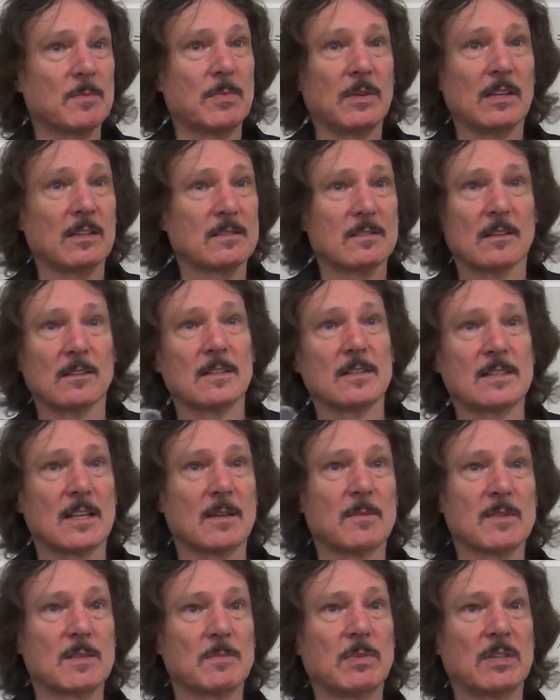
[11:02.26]
B is not the
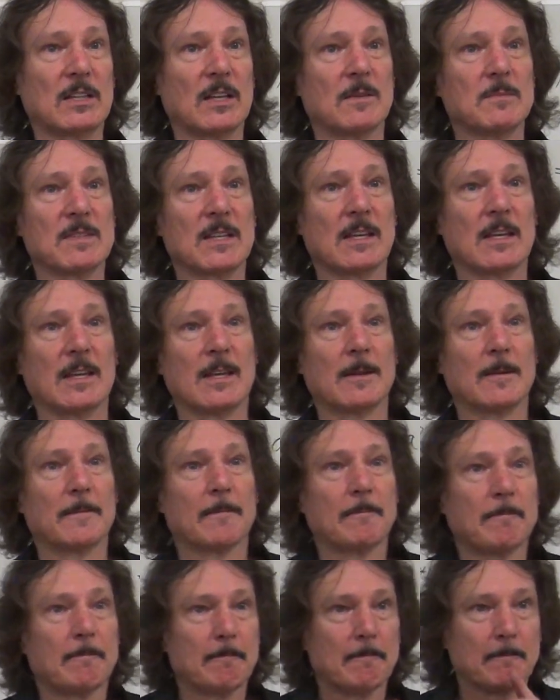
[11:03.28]
same as B times A,
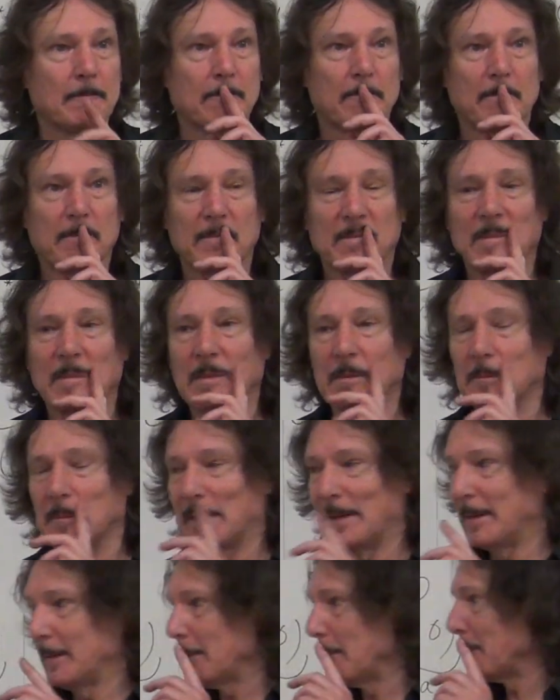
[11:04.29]

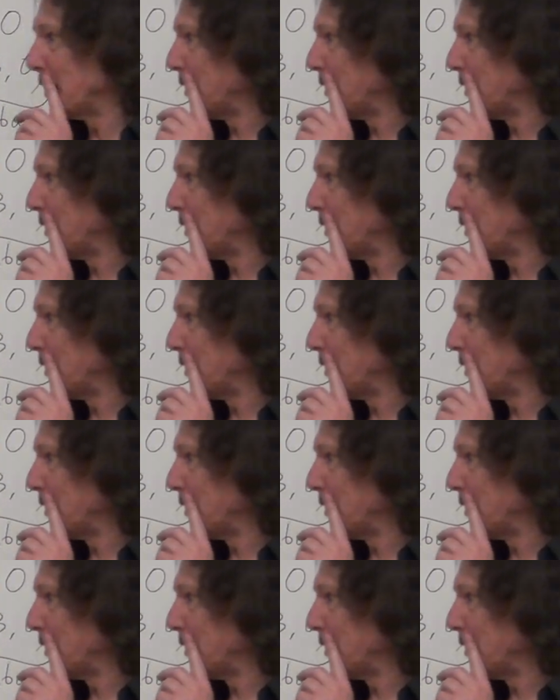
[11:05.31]
right?